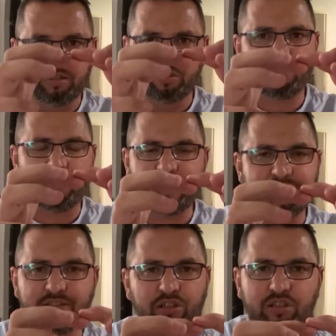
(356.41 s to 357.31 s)
trays
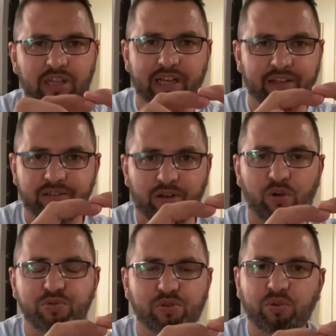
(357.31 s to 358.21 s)
that look like
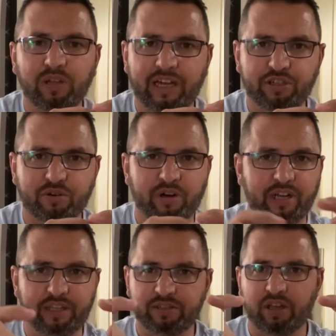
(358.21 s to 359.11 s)
old school
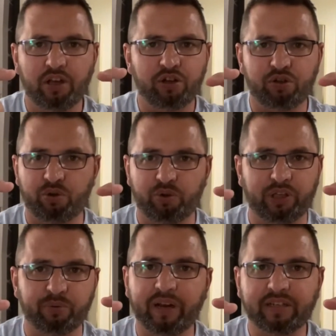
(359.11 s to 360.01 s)
ashtrays, to the
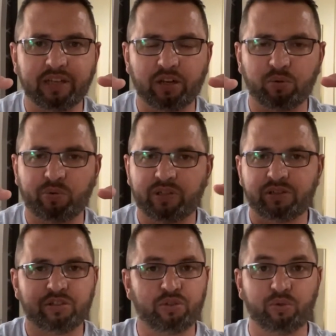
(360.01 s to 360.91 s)
rectangle
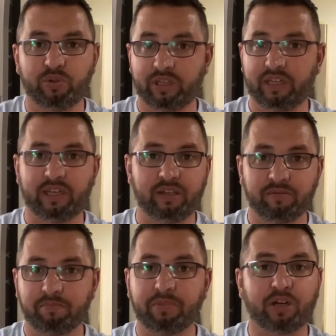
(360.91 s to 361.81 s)
ones, to the
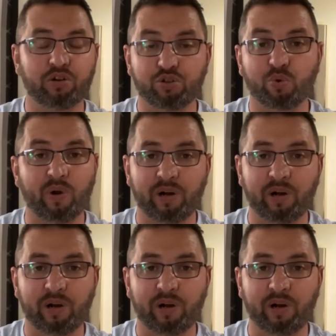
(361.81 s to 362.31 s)
bigger square